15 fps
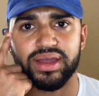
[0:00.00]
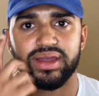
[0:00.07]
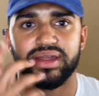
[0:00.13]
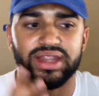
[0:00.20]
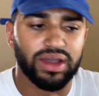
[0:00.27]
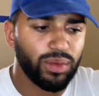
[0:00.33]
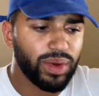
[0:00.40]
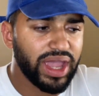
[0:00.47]

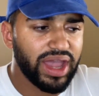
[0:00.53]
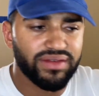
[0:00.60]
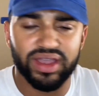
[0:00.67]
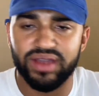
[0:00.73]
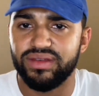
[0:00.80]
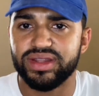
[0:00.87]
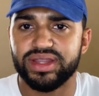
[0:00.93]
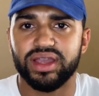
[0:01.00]
that we have
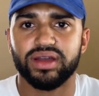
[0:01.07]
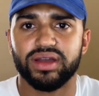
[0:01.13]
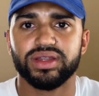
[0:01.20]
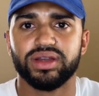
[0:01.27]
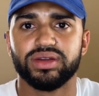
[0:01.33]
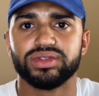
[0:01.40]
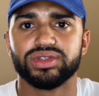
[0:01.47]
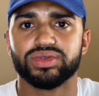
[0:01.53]
everything under
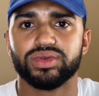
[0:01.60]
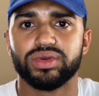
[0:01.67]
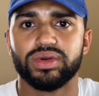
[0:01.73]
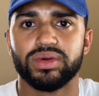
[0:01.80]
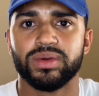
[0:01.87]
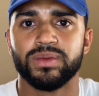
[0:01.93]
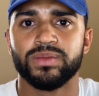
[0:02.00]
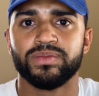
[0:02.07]

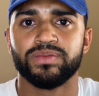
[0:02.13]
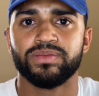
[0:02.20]
control,